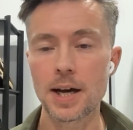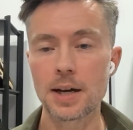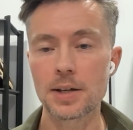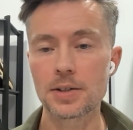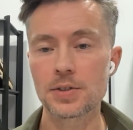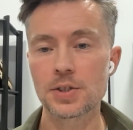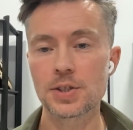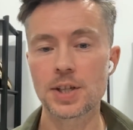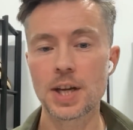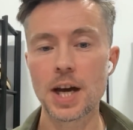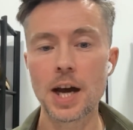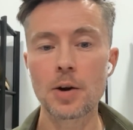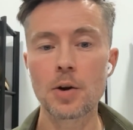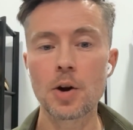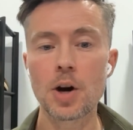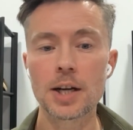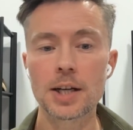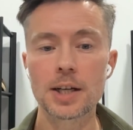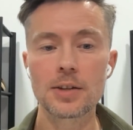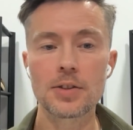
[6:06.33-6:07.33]

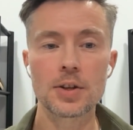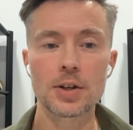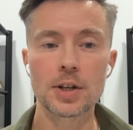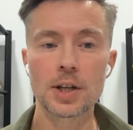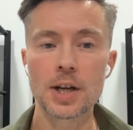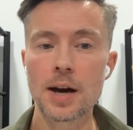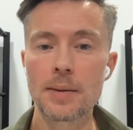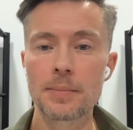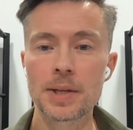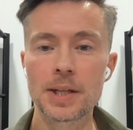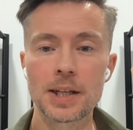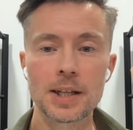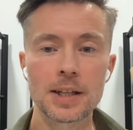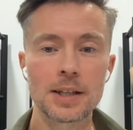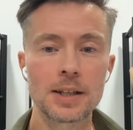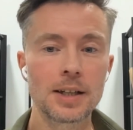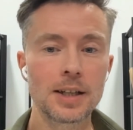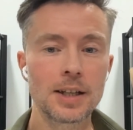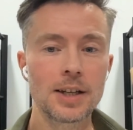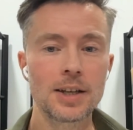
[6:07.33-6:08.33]
skyrocket, they're coming
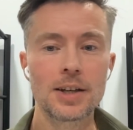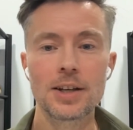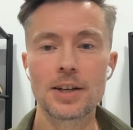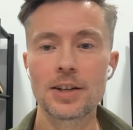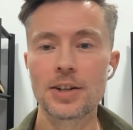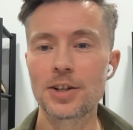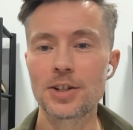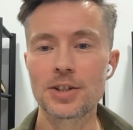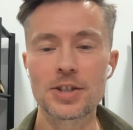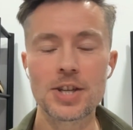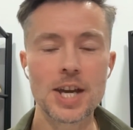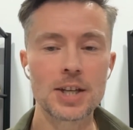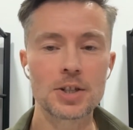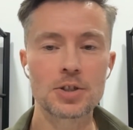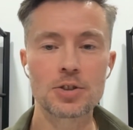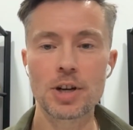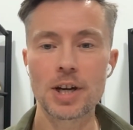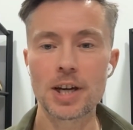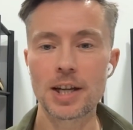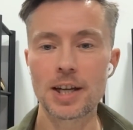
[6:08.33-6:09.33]
in, they're day
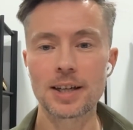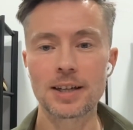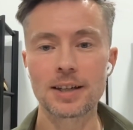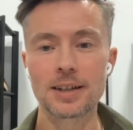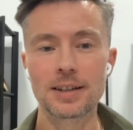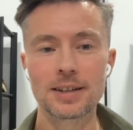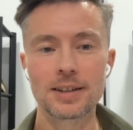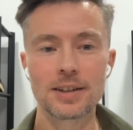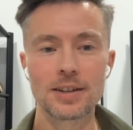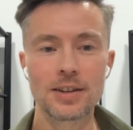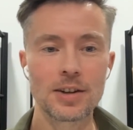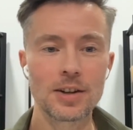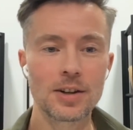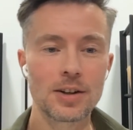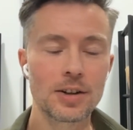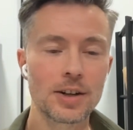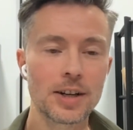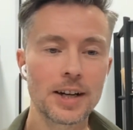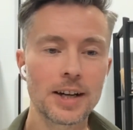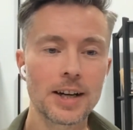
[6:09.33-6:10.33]
trading,
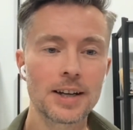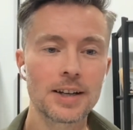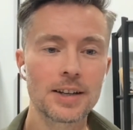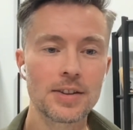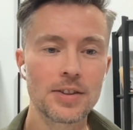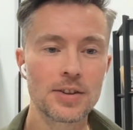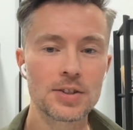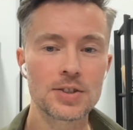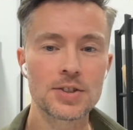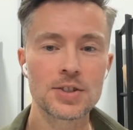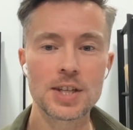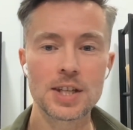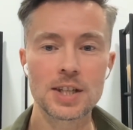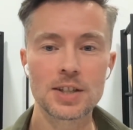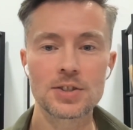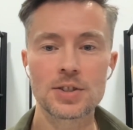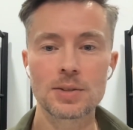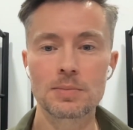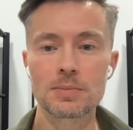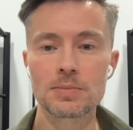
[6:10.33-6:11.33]
they're seeing
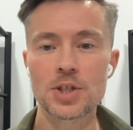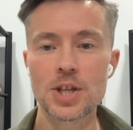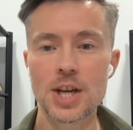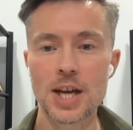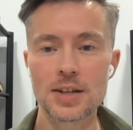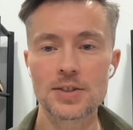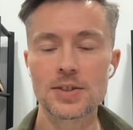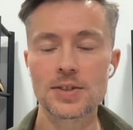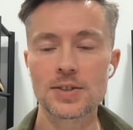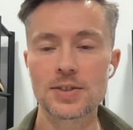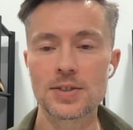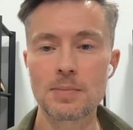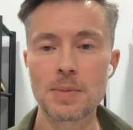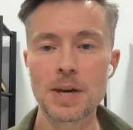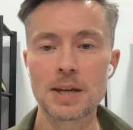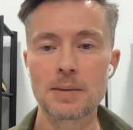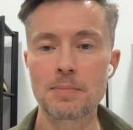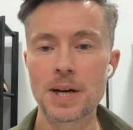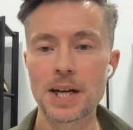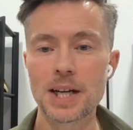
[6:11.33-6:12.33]
some chances to
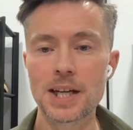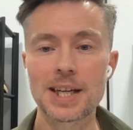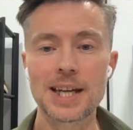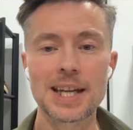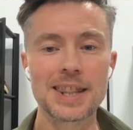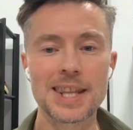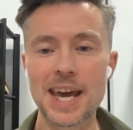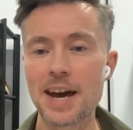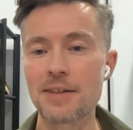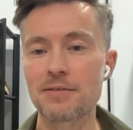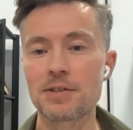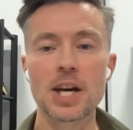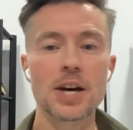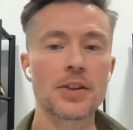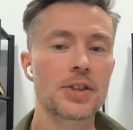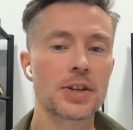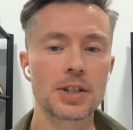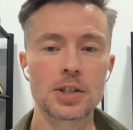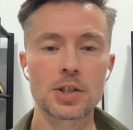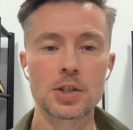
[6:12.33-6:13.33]
make money, and they have
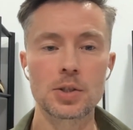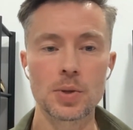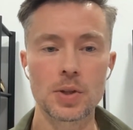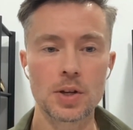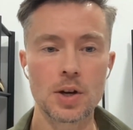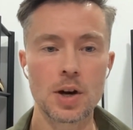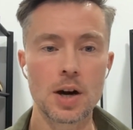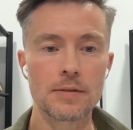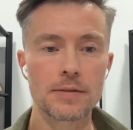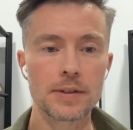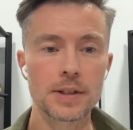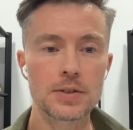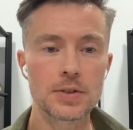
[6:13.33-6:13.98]
nothing to do with coffee.